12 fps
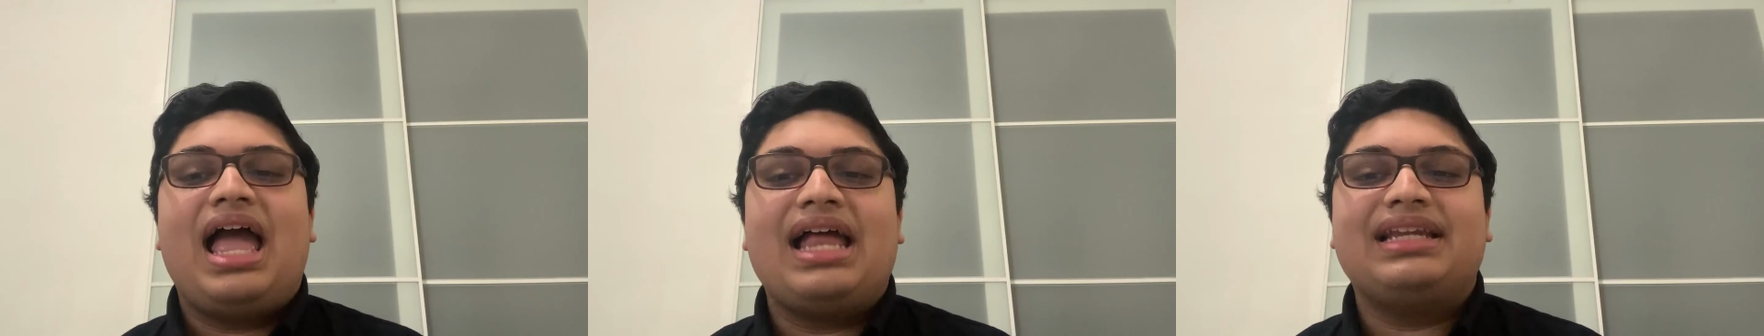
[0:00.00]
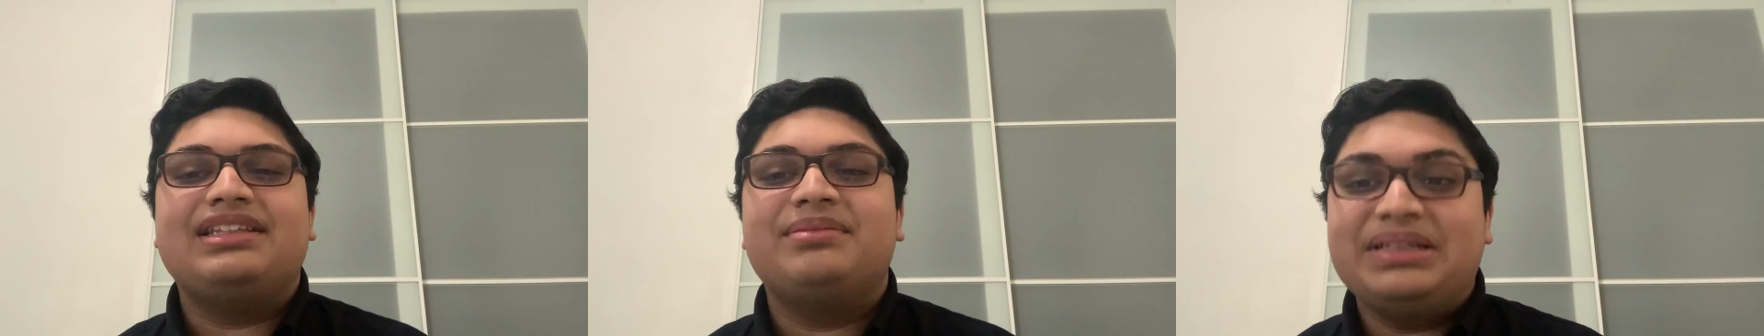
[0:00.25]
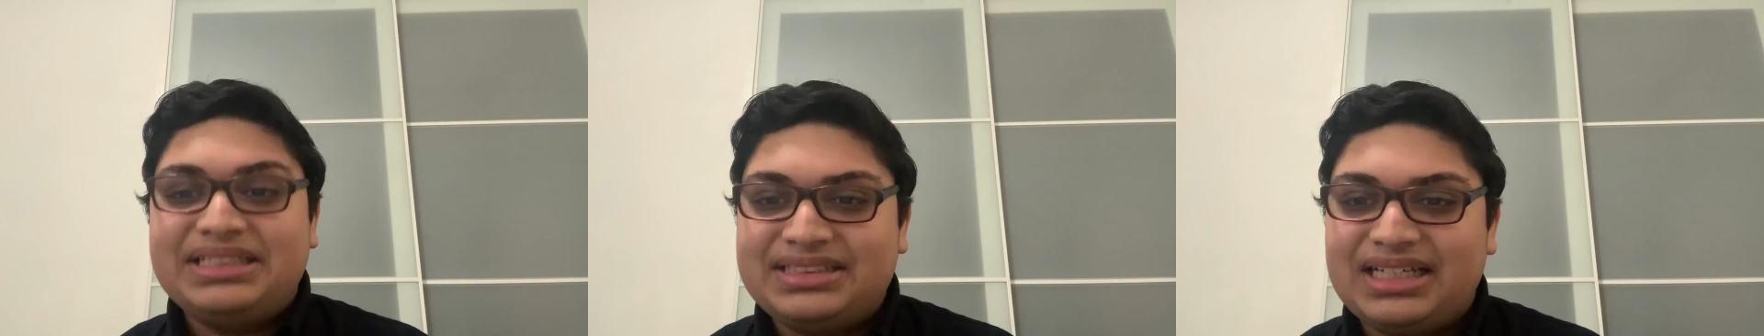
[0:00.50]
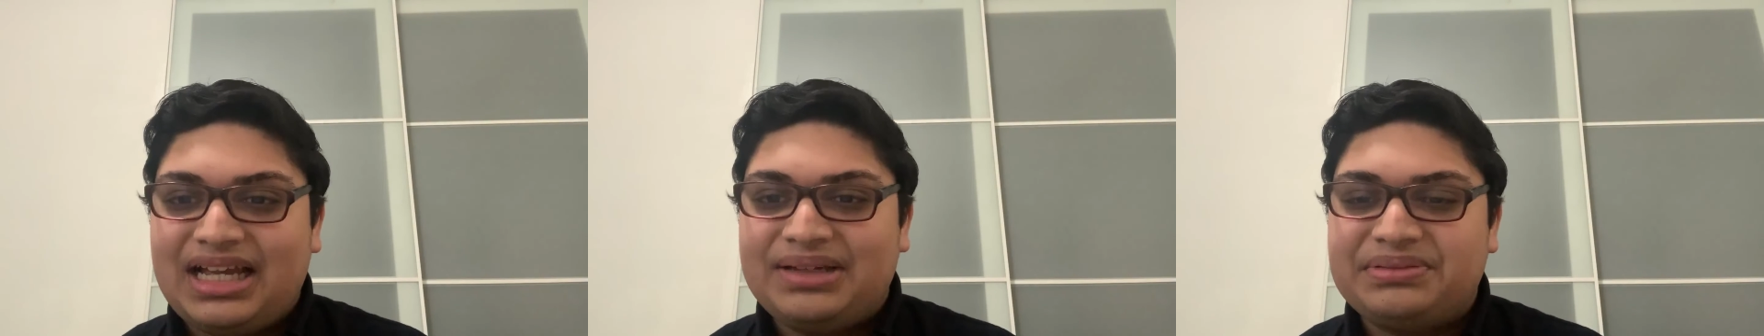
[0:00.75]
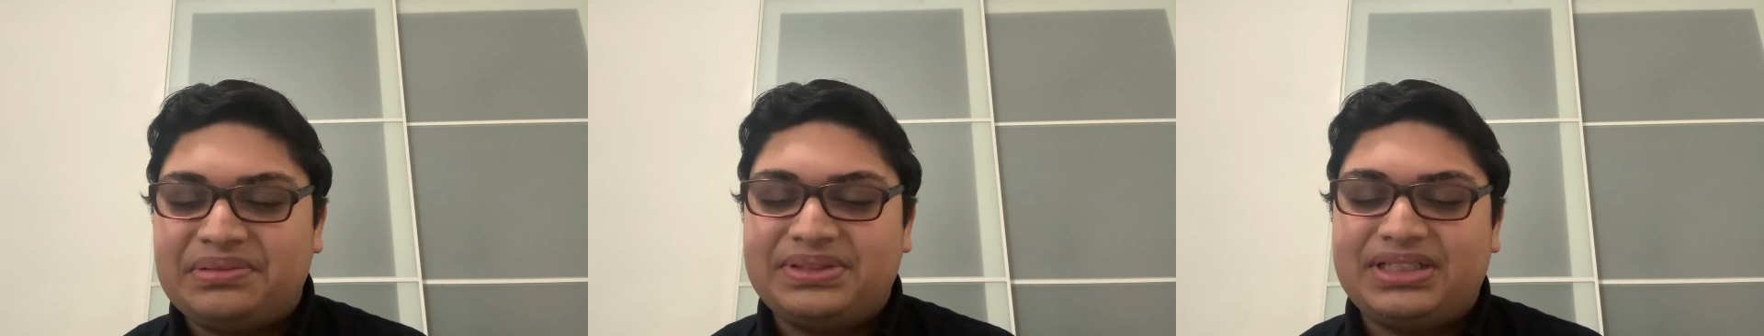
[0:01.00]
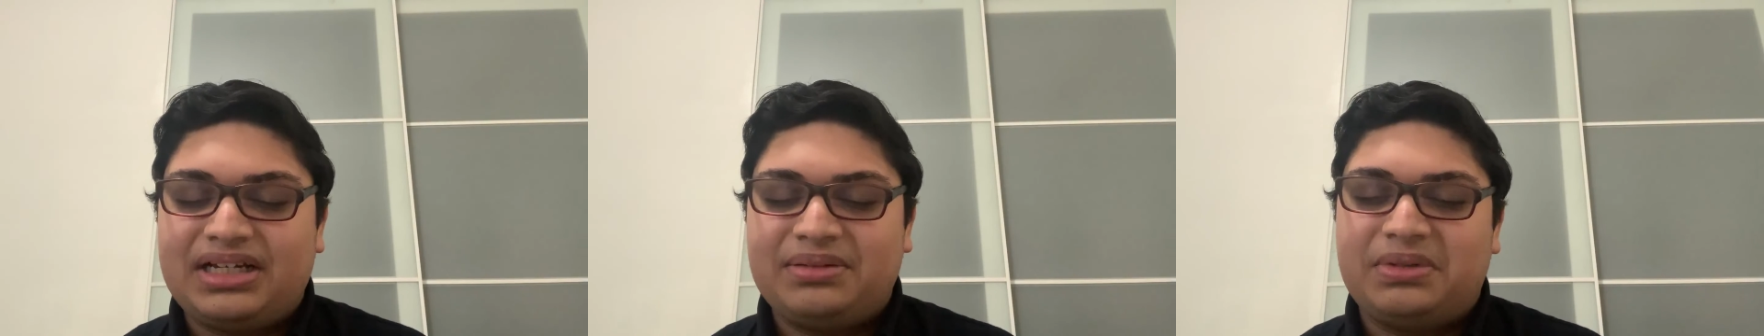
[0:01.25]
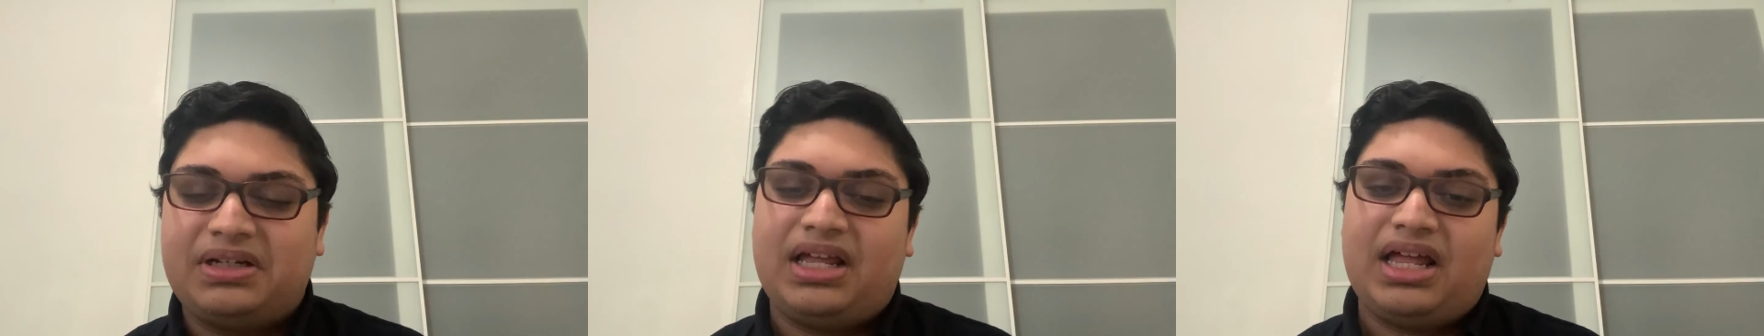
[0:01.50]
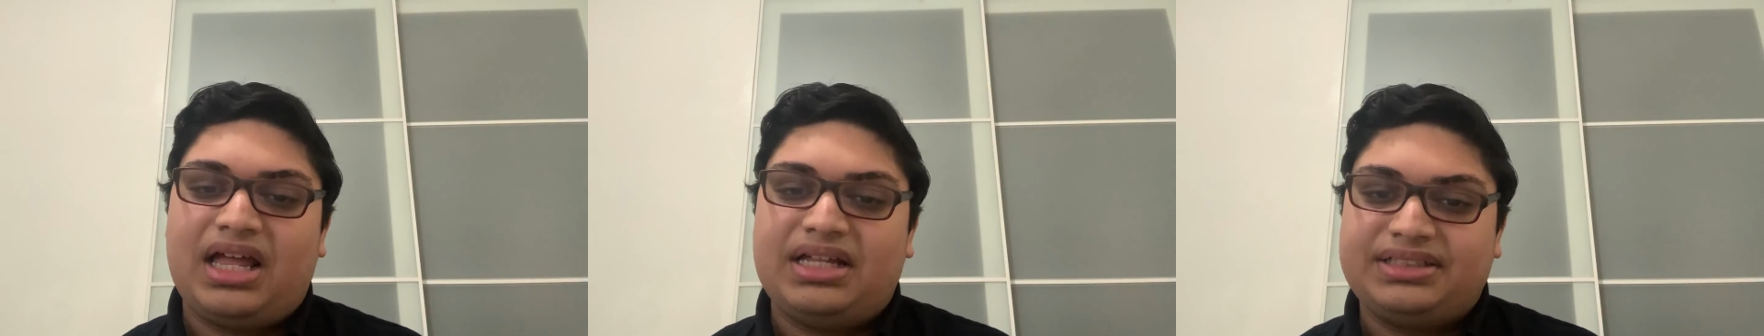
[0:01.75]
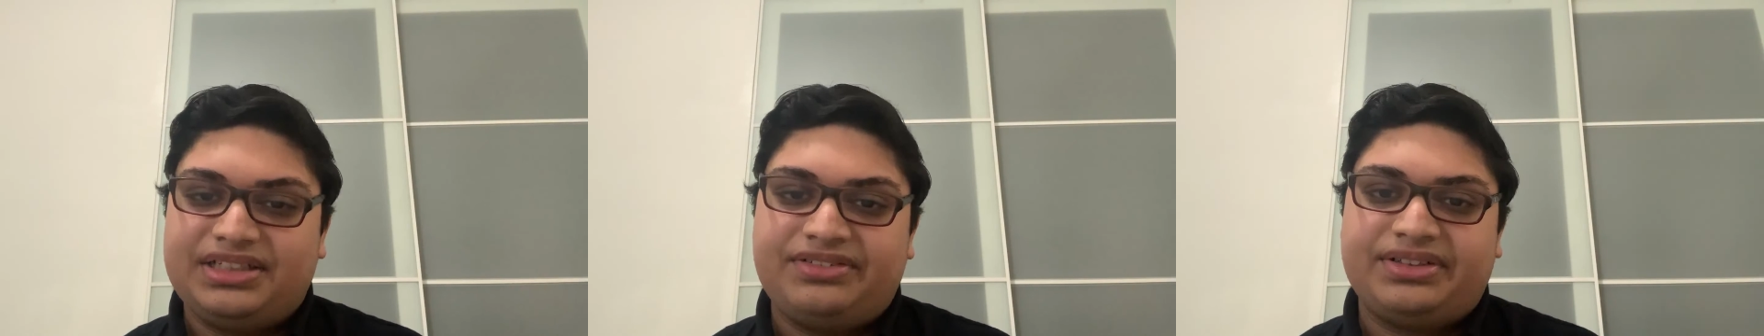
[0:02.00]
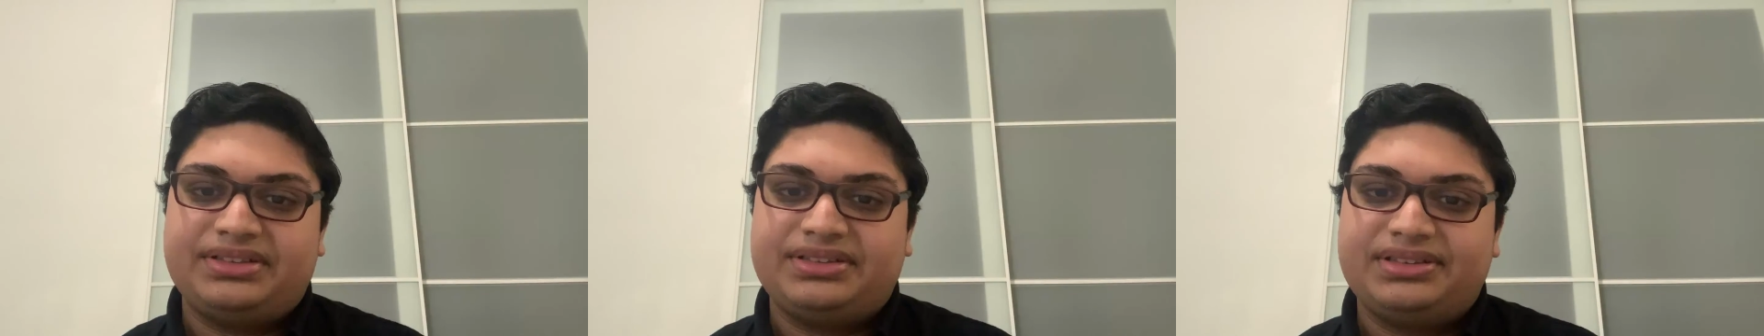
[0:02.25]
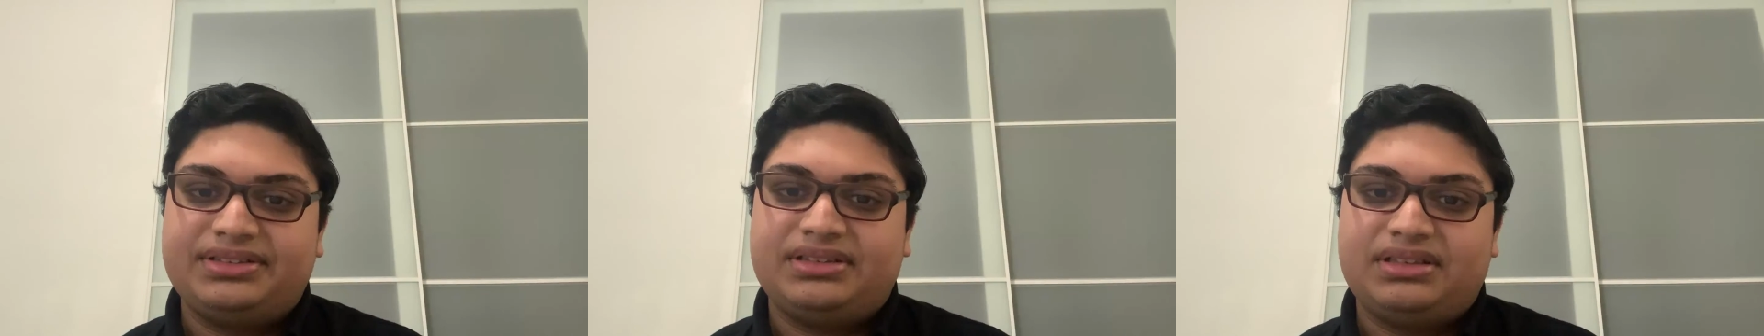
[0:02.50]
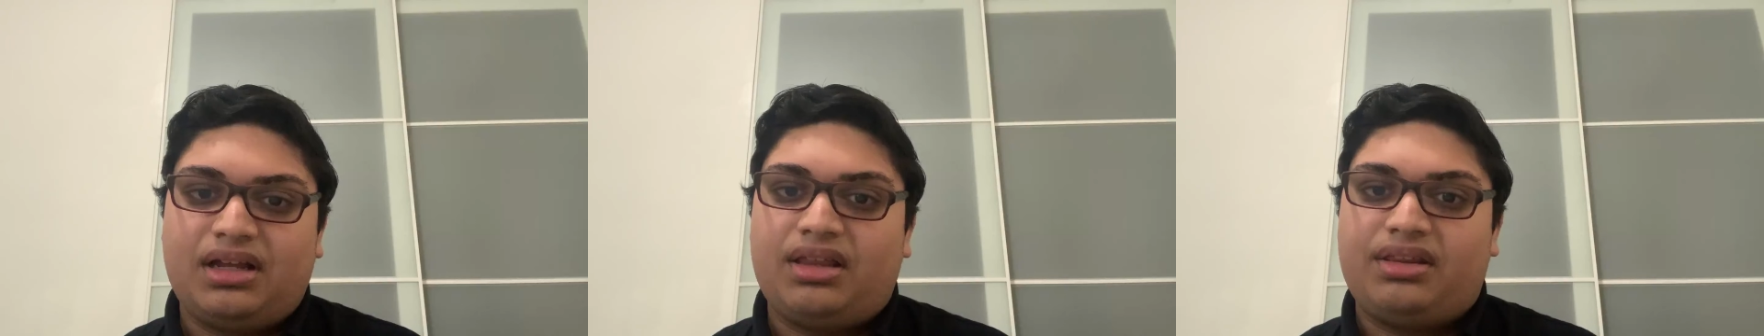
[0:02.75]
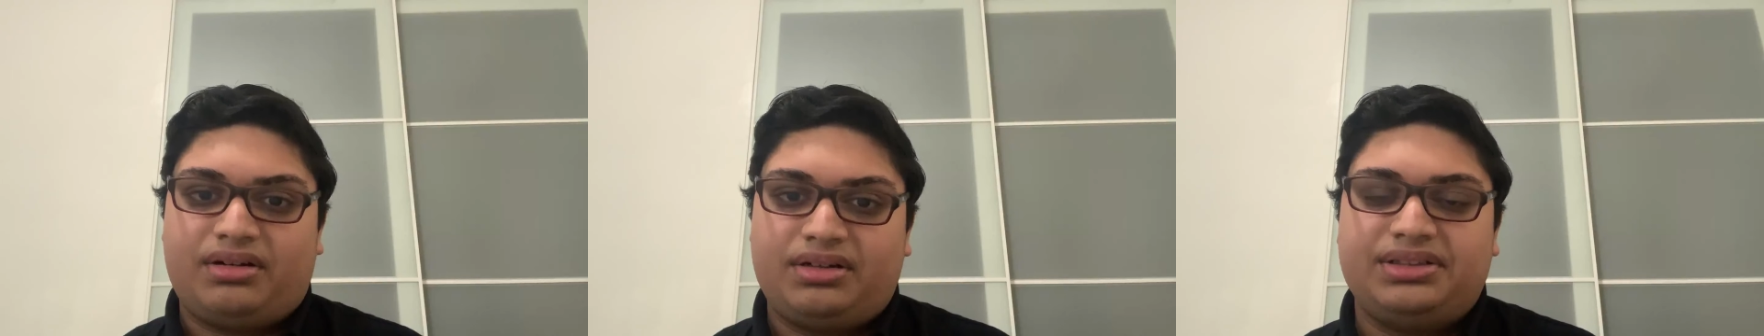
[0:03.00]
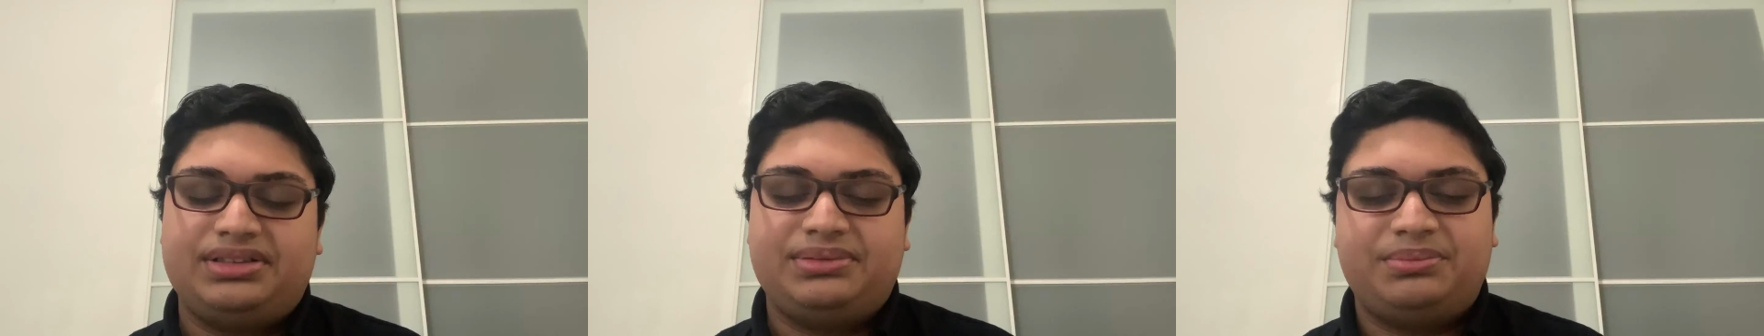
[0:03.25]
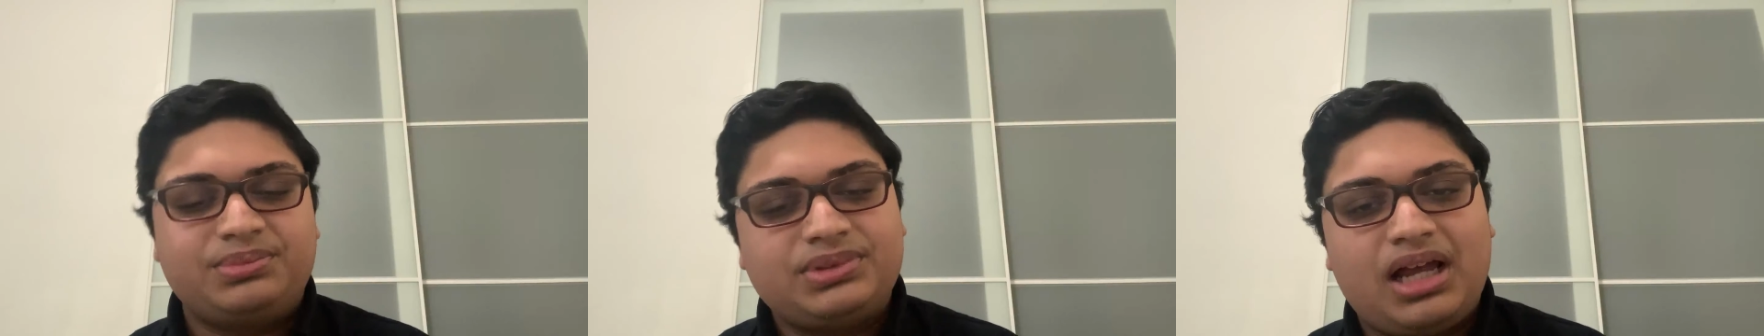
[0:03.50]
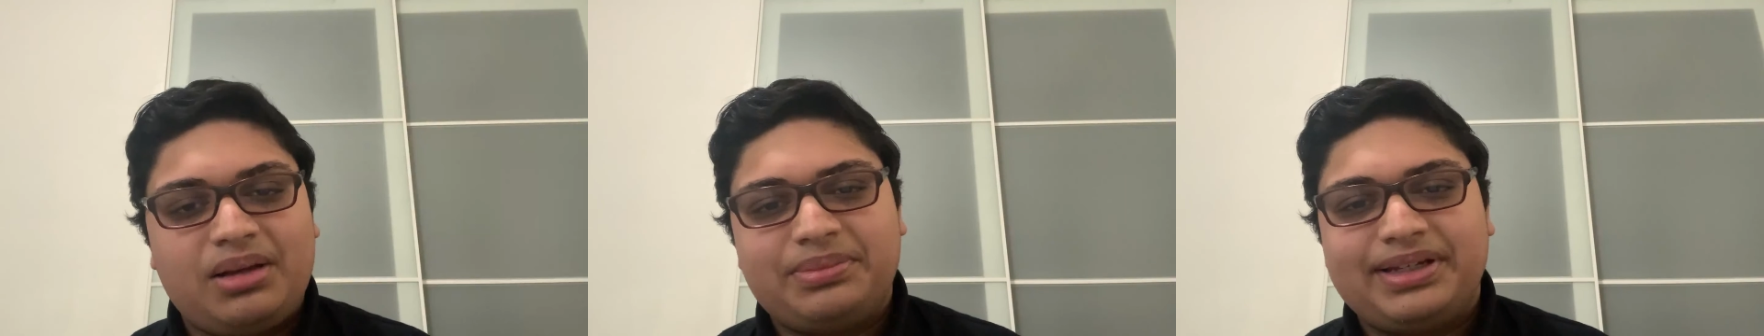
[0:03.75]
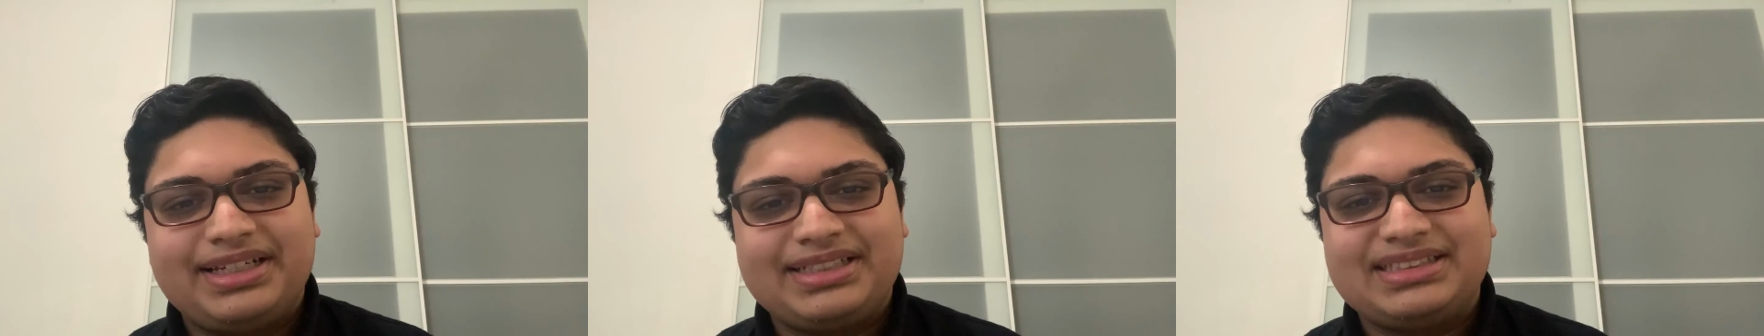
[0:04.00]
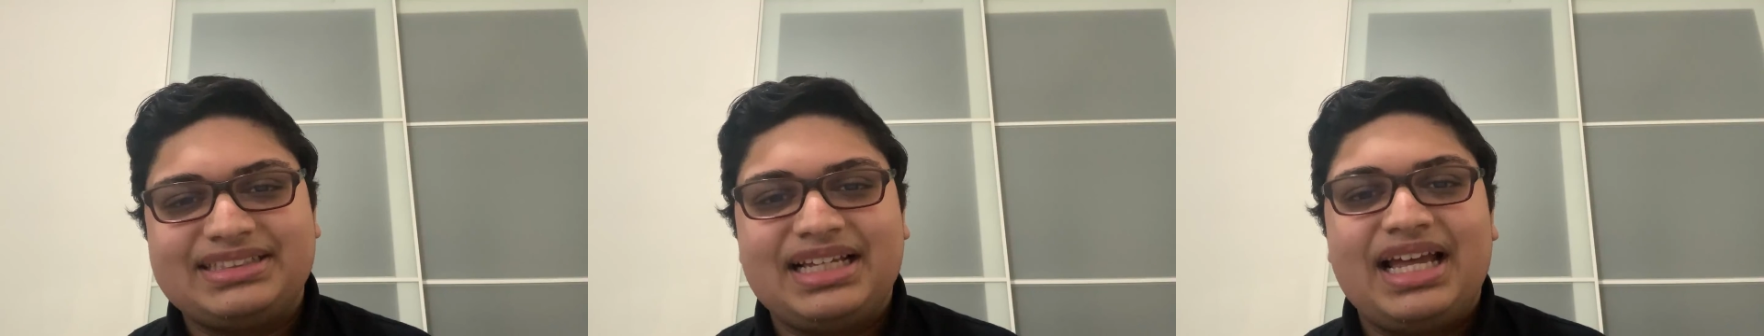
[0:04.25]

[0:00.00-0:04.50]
and in the meantime we'll be talking about different other topics.